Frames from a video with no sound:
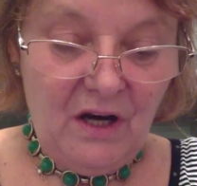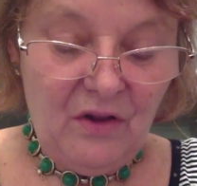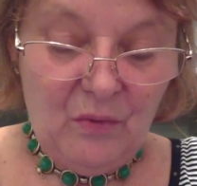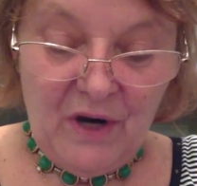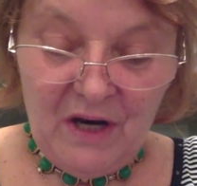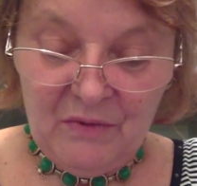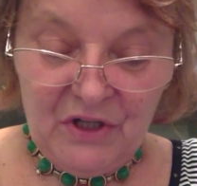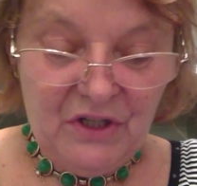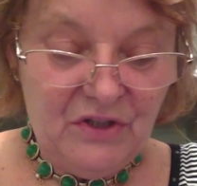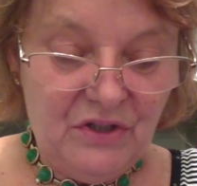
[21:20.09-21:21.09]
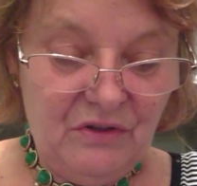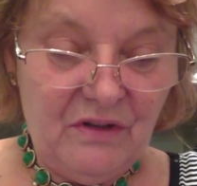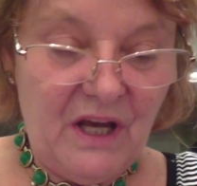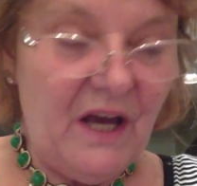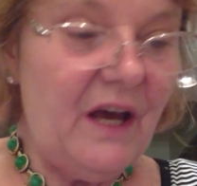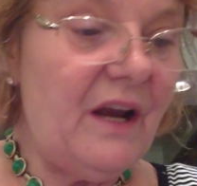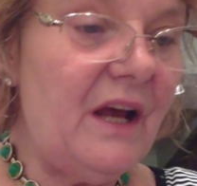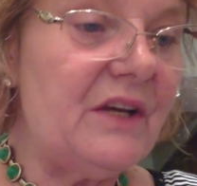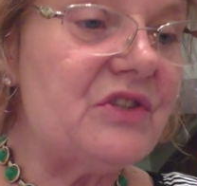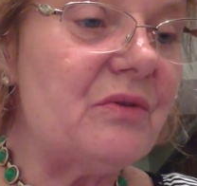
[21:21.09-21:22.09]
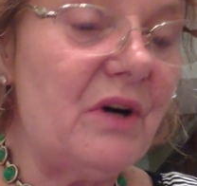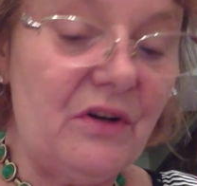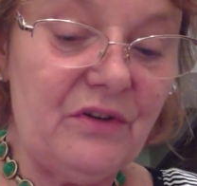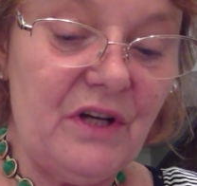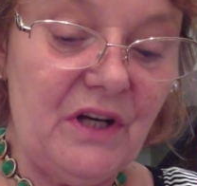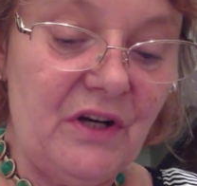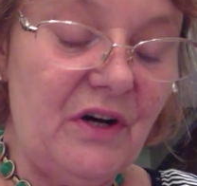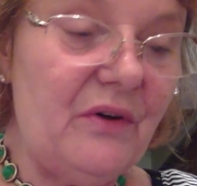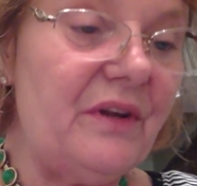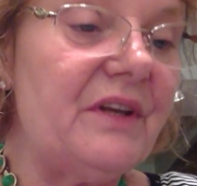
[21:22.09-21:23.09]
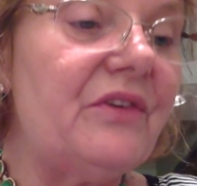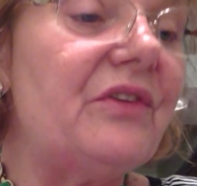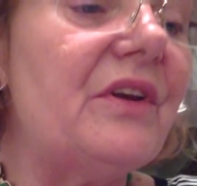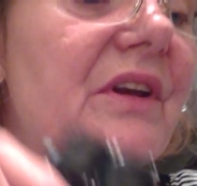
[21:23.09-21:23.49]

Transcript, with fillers: the way I'm gonna do that, as you all know, oh, and this is a,